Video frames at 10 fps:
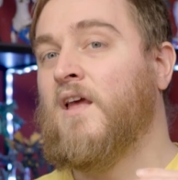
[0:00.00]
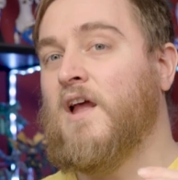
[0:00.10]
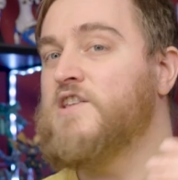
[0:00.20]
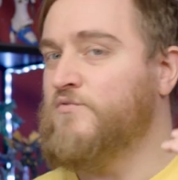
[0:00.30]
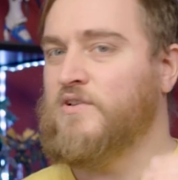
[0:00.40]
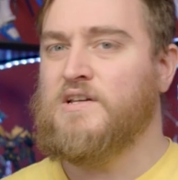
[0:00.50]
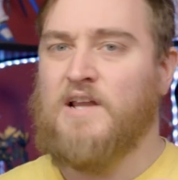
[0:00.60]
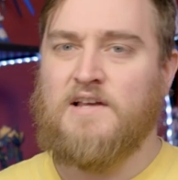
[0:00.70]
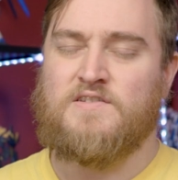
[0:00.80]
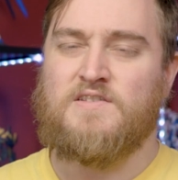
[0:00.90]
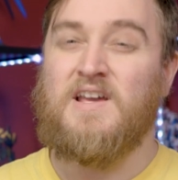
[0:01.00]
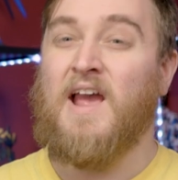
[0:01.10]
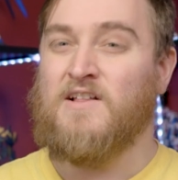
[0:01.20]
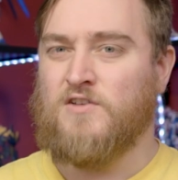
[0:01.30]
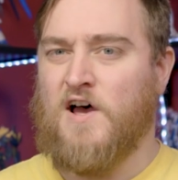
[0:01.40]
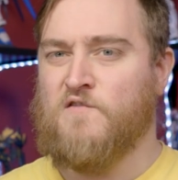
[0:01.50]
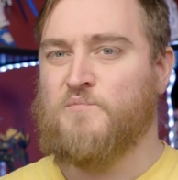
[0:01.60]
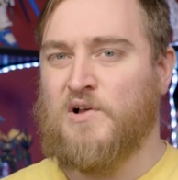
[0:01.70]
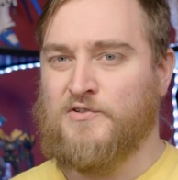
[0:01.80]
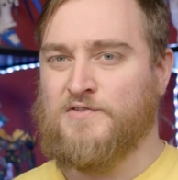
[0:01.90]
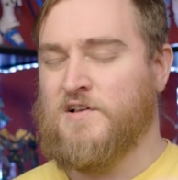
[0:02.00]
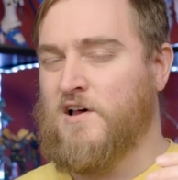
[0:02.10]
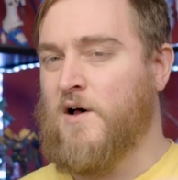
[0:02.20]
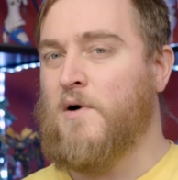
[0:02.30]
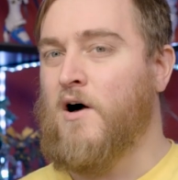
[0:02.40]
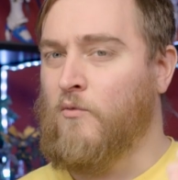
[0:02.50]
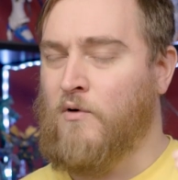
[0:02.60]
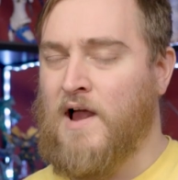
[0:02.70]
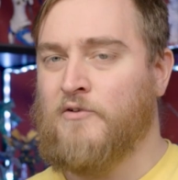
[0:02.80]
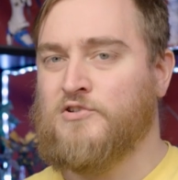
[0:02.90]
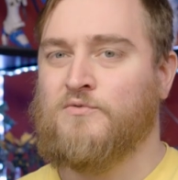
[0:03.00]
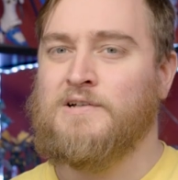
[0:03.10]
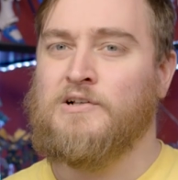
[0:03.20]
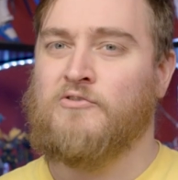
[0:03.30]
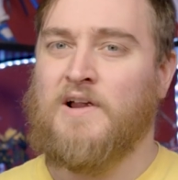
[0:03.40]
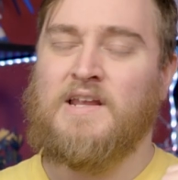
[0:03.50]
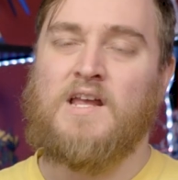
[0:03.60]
It's really nice to see a lot of builders come around to real grade,